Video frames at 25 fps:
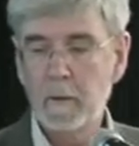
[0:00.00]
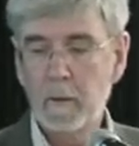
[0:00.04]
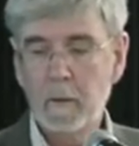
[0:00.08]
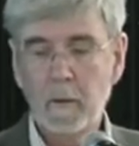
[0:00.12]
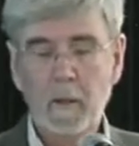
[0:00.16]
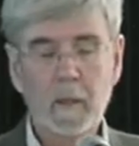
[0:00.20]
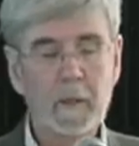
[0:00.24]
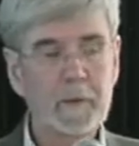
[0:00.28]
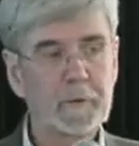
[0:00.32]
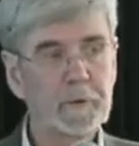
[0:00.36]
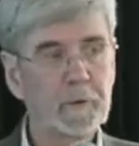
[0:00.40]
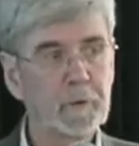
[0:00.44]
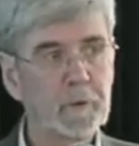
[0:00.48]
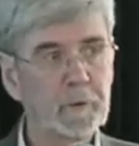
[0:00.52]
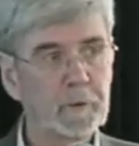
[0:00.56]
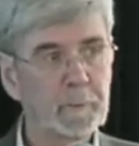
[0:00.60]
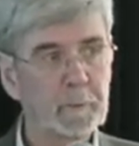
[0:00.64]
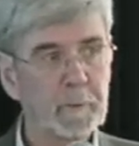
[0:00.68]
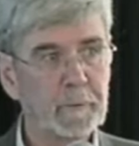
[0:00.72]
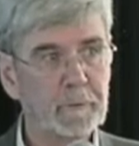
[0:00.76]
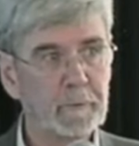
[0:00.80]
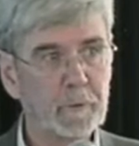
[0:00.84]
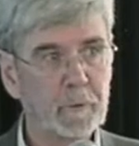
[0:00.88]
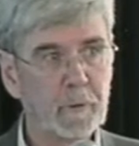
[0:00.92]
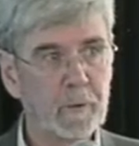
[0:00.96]
I talked
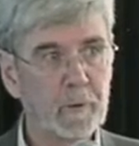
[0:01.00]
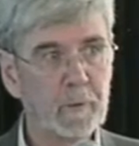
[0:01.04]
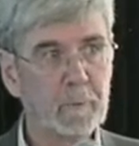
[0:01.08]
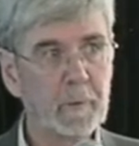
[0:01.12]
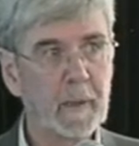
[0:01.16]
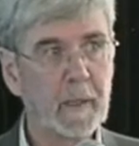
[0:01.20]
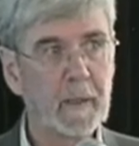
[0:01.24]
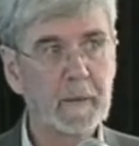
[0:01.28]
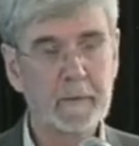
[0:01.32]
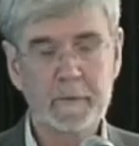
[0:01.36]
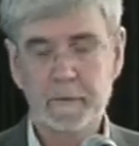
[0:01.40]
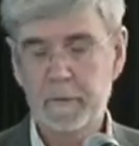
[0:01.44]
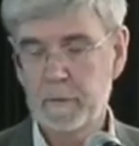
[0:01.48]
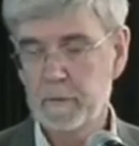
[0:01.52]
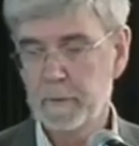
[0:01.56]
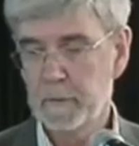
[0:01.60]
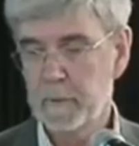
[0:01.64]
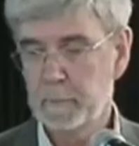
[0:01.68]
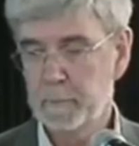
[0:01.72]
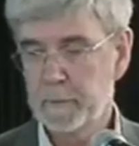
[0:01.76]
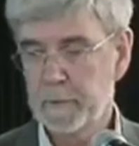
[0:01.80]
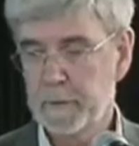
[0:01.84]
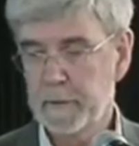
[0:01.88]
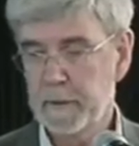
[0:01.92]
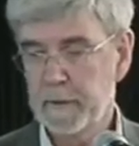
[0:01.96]
before about the
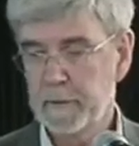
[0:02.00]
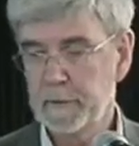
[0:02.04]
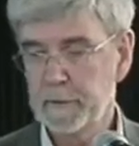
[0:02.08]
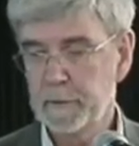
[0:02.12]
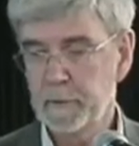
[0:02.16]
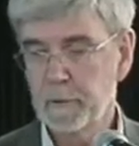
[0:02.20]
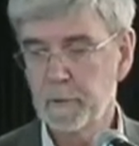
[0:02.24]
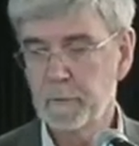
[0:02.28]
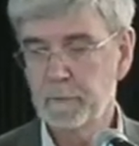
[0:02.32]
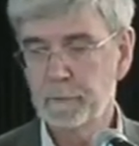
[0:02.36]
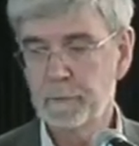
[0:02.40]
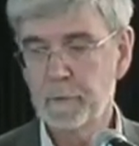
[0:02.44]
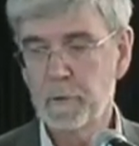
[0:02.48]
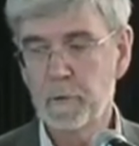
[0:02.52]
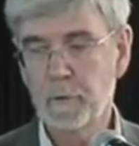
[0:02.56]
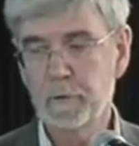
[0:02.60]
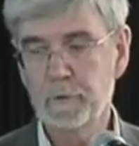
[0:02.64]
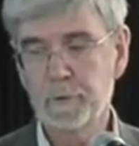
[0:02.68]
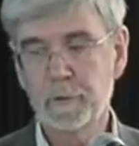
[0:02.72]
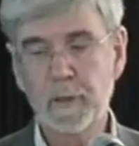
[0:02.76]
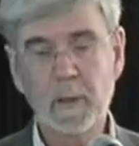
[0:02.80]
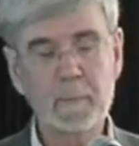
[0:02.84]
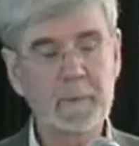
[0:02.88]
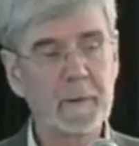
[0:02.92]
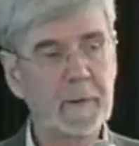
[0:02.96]
potential for
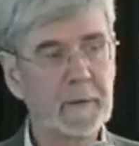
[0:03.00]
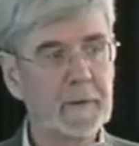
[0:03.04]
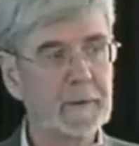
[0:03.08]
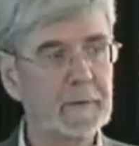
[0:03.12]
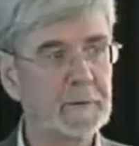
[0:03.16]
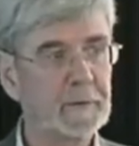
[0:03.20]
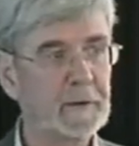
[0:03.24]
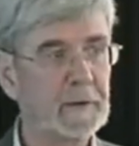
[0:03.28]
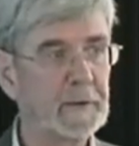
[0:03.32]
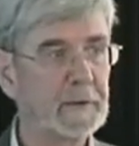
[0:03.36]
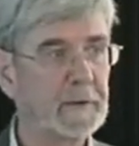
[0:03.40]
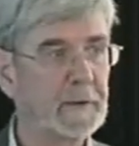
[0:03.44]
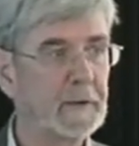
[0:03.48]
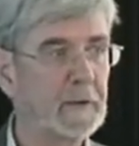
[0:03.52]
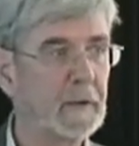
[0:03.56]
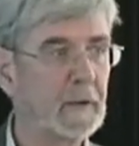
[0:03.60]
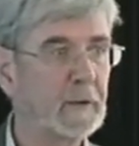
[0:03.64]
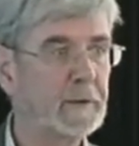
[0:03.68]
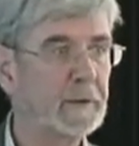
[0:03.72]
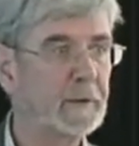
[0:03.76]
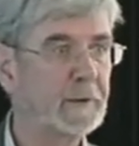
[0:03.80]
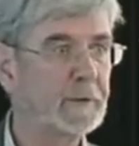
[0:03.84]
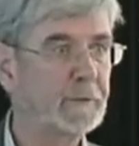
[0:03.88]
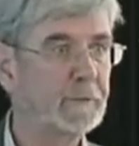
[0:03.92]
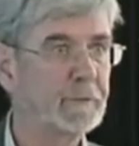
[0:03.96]
rapid increase in
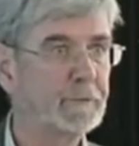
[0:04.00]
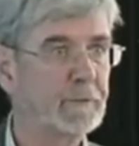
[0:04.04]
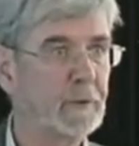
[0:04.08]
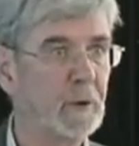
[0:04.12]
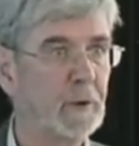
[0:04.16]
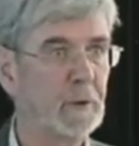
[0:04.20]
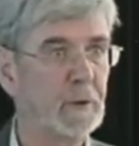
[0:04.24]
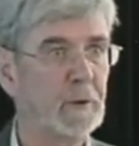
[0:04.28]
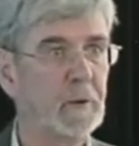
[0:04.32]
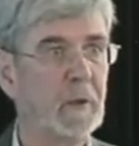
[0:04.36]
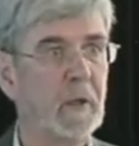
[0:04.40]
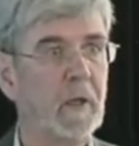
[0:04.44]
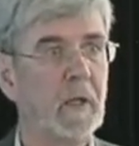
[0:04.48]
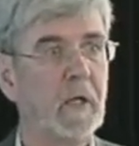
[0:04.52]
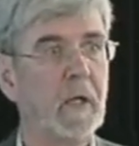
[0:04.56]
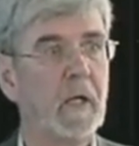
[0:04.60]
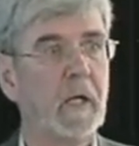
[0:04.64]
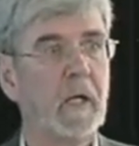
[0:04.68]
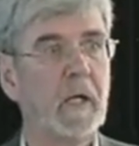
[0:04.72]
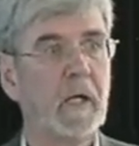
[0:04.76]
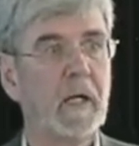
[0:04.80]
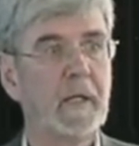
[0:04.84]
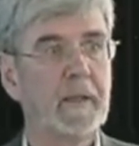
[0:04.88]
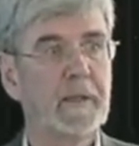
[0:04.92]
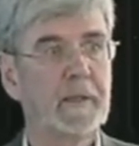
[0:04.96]
ice flow.
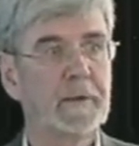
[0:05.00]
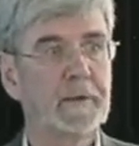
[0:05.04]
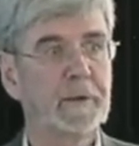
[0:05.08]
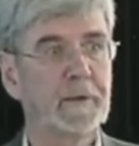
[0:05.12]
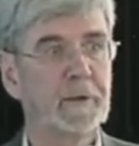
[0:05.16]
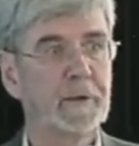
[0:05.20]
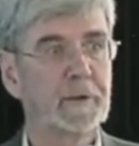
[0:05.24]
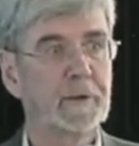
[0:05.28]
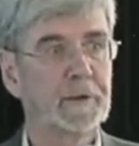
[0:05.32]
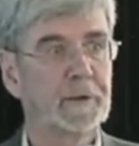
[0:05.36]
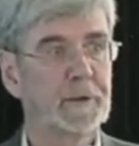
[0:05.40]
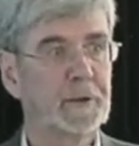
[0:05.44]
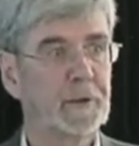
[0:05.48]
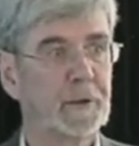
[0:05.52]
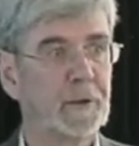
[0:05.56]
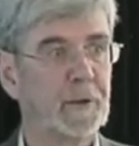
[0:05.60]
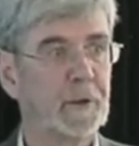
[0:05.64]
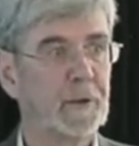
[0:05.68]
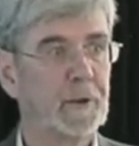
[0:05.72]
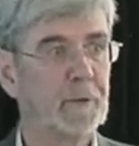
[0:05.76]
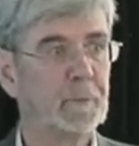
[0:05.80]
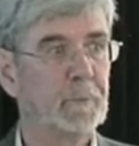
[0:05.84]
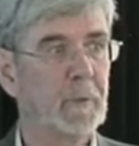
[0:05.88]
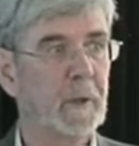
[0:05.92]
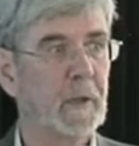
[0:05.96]
There's
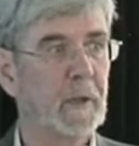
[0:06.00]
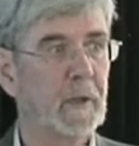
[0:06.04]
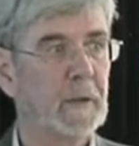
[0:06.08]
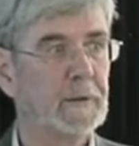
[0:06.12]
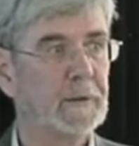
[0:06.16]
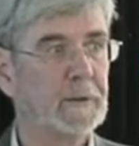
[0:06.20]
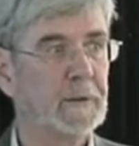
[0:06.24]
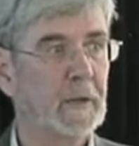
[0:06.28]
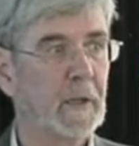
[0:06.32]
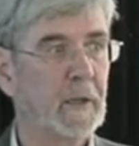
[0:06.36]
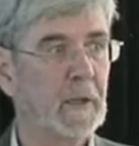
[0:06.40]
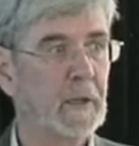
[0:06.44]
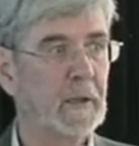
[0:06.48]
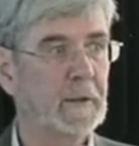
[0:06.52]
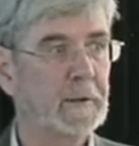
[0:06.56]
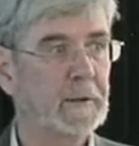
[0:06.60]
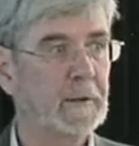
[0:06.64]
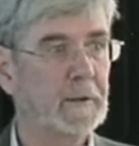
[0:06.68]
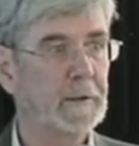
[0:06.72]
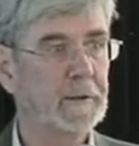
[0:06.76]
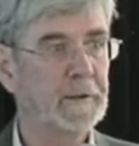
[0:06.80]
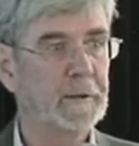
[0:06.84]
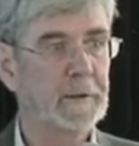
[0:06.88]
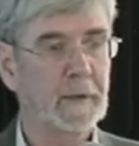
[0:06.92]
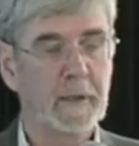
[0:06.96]
concern by
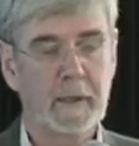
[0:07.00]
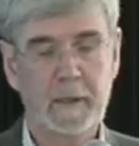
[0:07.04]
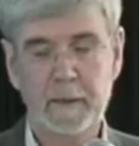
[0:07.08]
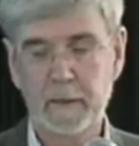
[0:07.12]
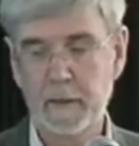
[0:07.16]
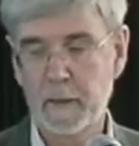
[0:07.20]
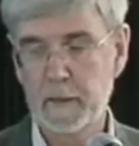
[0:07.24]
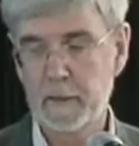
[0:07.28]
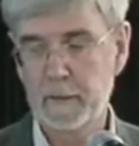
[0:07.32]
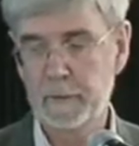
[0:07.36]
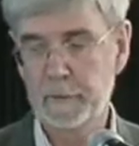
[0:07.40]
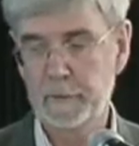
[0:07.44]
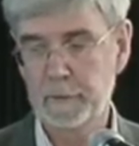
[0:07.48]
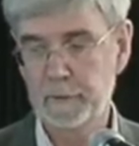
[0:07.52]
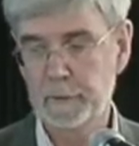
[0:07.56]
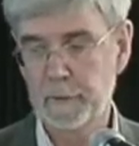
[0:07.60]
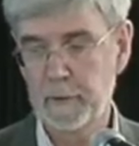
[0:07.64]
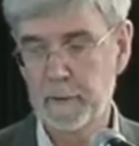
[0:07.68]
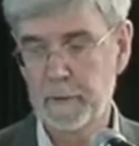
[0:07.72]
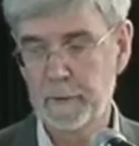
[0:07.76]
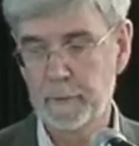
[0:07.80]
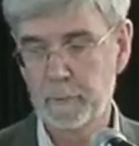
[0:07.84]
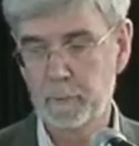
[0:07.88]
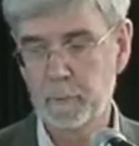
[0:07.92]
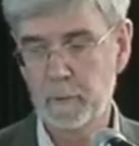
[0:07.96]
scientists and others
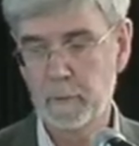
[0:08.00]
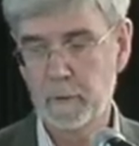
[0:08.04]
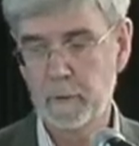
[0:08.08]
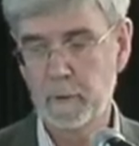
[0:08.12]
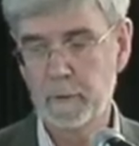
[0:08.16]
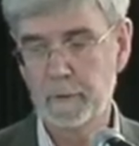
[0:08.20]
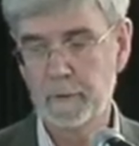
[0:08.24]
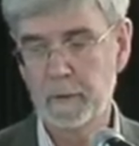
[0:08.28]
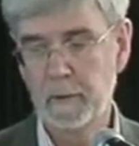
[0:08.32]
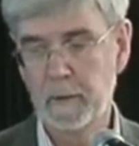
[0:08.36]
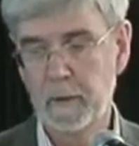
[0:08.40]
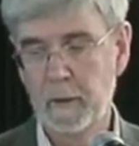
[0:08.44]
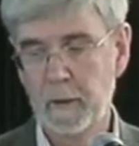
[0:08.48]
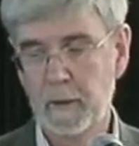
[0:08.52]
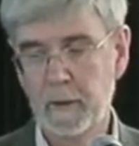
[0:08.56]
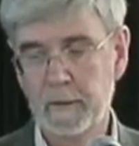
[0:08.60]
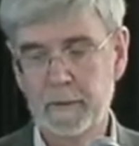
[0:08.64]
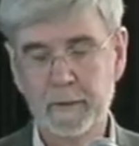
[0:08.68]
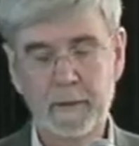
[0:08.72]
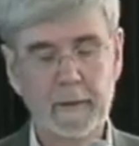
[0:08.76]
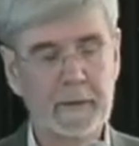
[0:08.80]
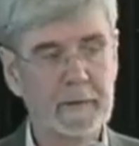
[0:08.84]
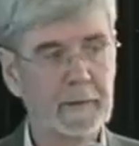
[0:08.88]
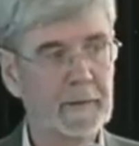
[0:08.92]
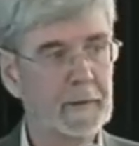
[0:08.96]
around the world
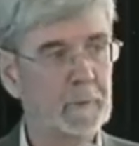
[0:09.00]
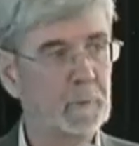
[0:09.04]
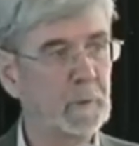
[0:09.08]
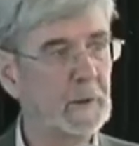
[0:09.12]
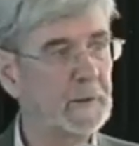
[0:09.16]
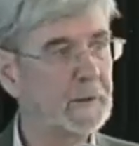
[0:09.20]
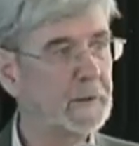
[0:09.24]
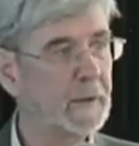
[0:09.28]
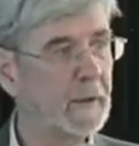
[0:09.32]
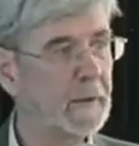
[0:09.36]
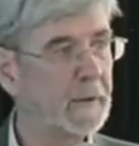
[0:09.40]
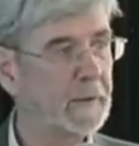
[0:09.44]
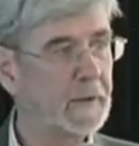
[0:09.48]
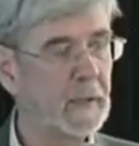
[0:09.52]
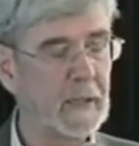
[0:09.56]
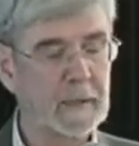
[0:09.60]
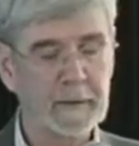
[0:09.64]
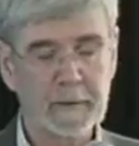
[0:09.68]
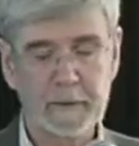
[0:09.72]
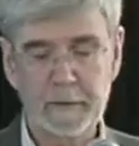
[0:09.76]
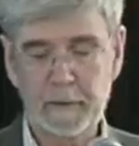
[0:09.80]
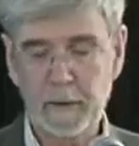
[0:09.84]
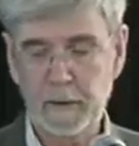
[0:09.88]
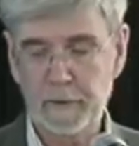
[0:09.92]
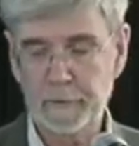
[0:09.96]
that the West
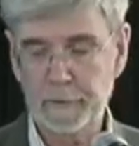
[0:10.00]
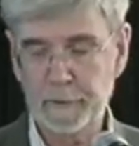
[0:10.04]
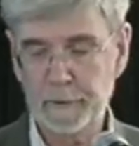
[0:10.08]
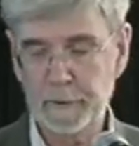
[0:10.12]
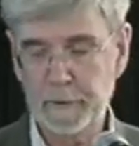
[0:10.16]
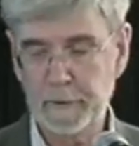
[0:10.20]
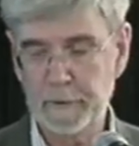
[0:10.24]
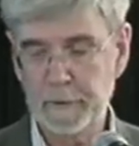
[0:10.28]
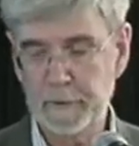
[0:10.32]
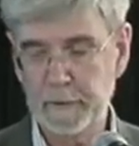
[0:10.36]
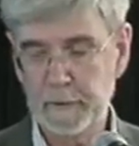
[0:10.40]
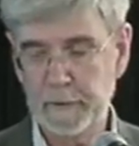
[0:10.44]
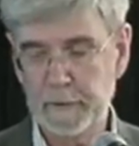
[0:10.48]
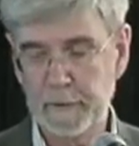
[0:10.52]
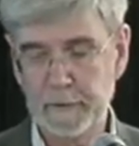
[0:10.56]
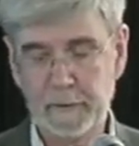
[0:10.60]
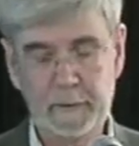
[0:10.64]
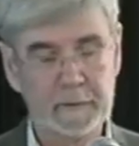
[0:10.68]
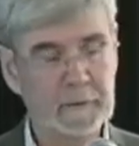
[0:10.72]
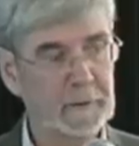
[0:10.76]
Antarctic ice sheet